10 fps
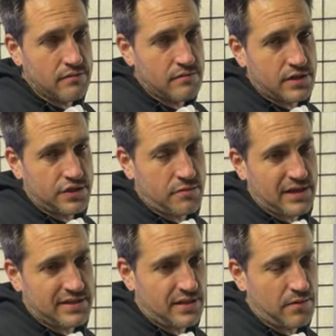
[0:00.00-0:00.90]
Because you're
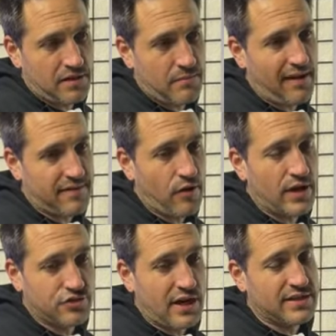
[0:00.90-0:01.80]
mixing it with a base coat.
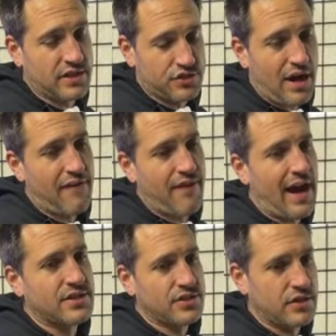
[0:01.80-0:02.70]
It tries to go dry
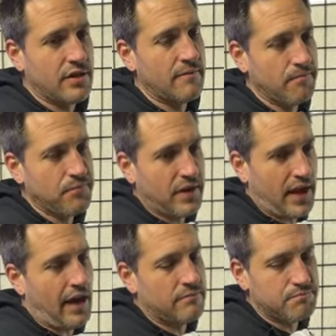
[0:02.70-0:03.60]
faster. Yeah.